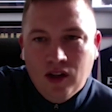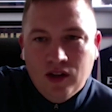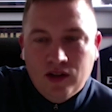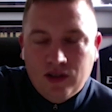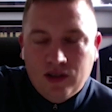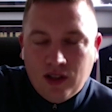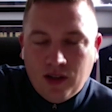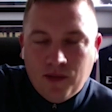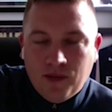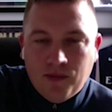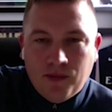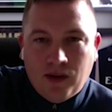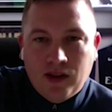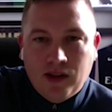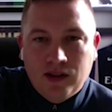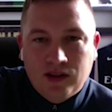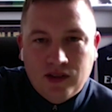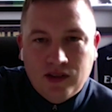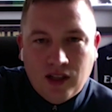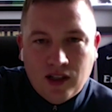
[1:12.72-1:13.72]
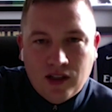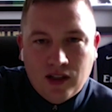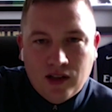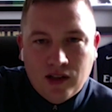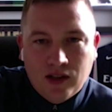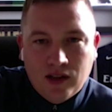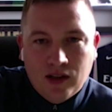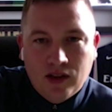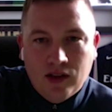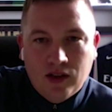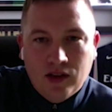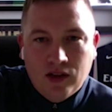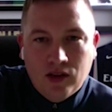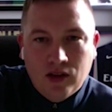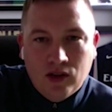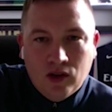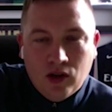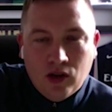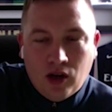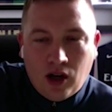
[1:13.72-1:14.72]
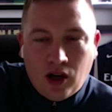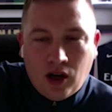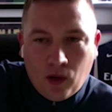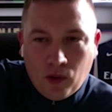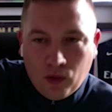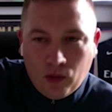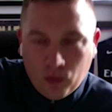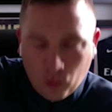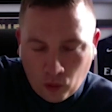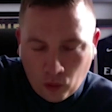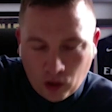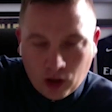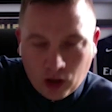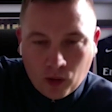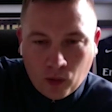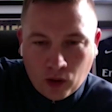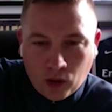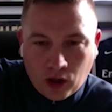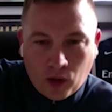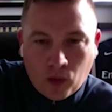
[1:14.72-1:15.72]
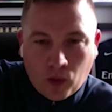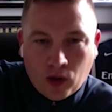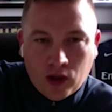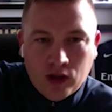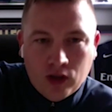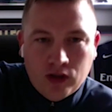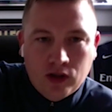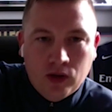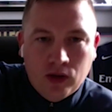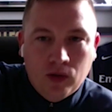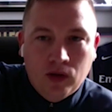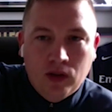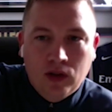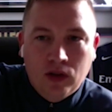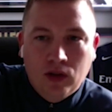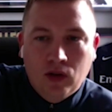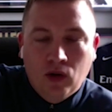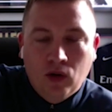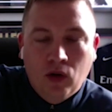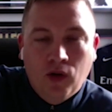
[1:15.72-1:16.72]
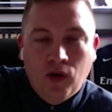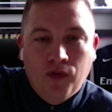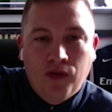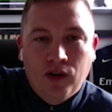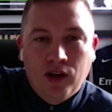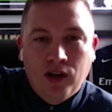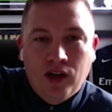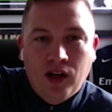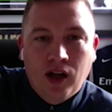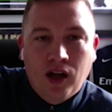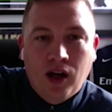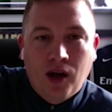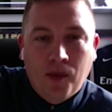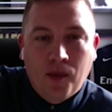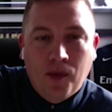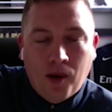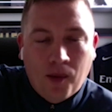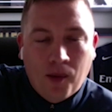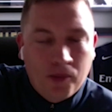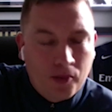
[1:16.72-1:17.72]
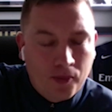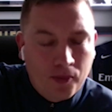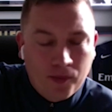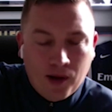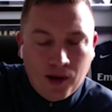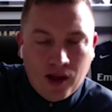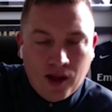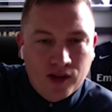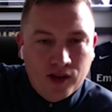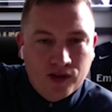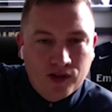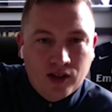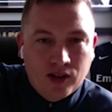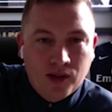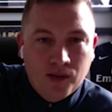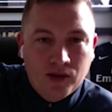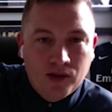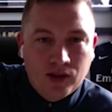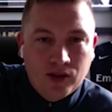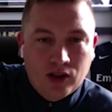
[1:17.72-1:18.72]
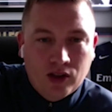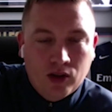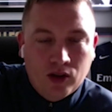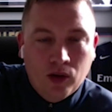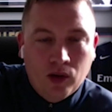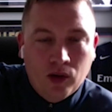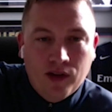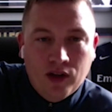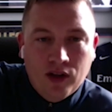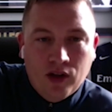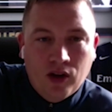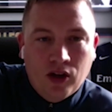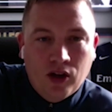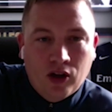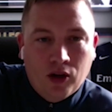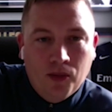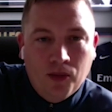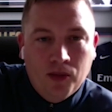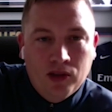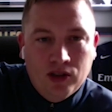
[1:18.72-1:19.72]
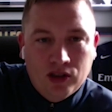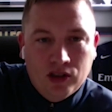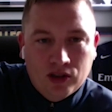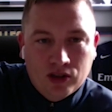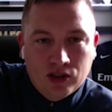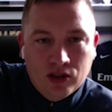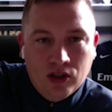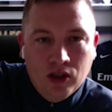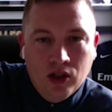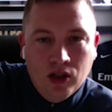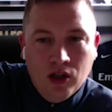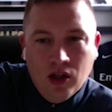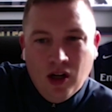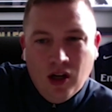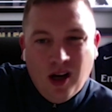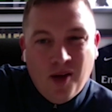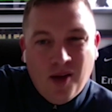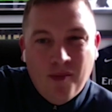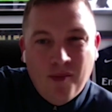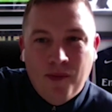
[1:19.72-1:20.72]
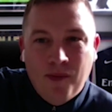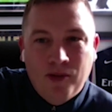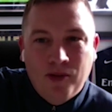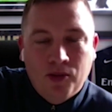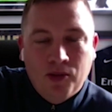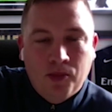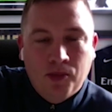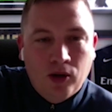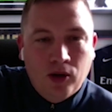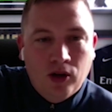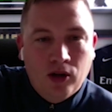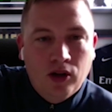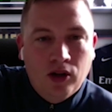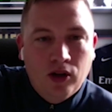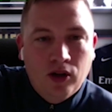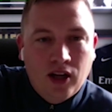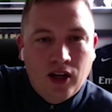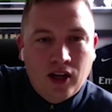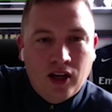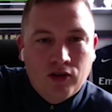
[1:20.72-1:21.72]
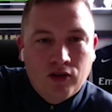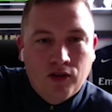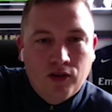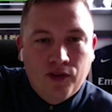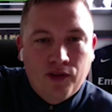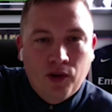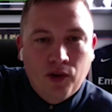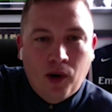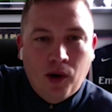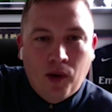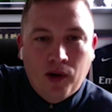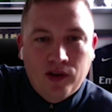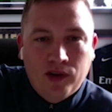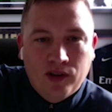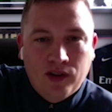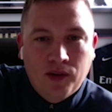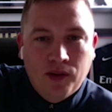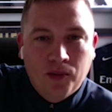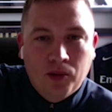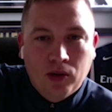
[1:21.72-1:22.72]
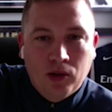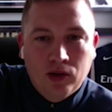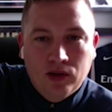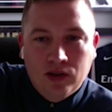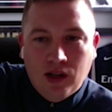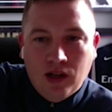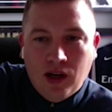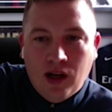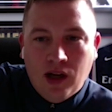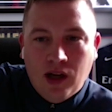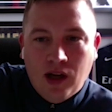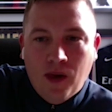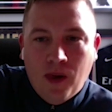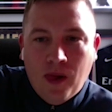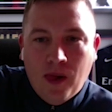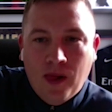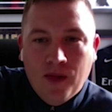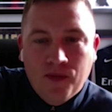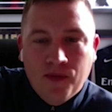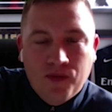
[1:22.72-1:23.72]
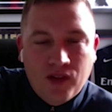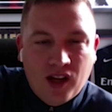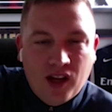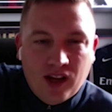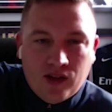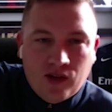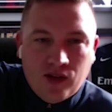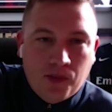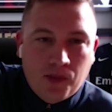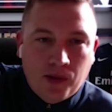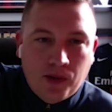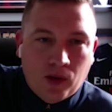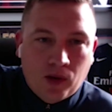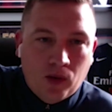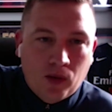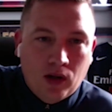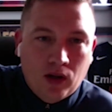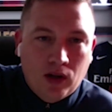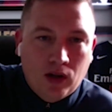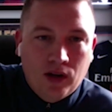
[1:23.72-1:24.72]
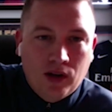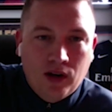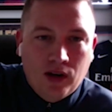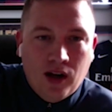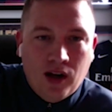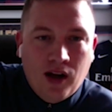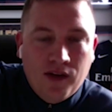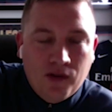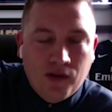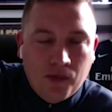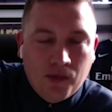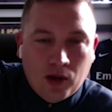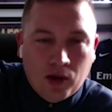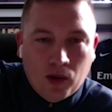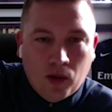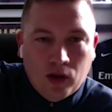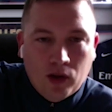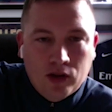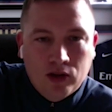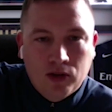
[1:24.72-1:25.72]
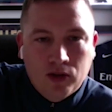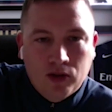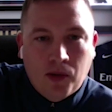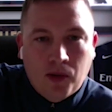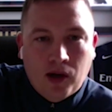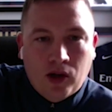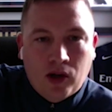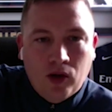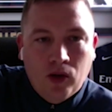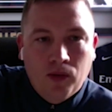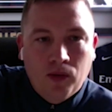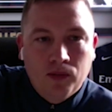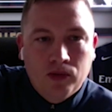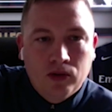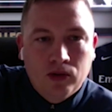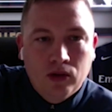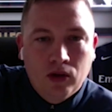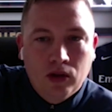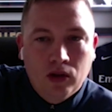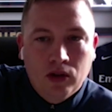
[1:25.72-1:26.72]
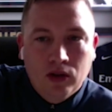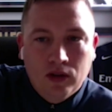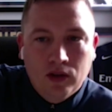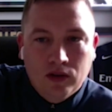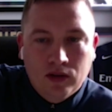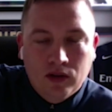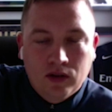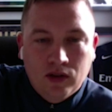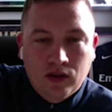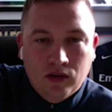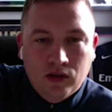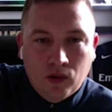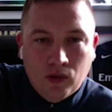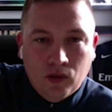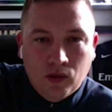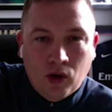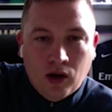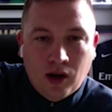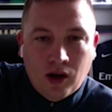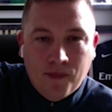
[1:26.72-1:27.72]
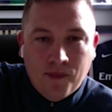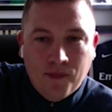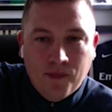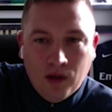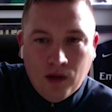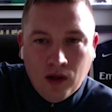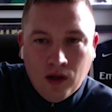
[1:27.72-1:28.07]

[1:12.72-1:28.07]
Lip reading: same mindset and what I want to do, and hopefully I prepare the same as I do any other competition. I maybe put an extra few hours in, but yeah, it's the big one, and everybody watches back home, so it's the one I'm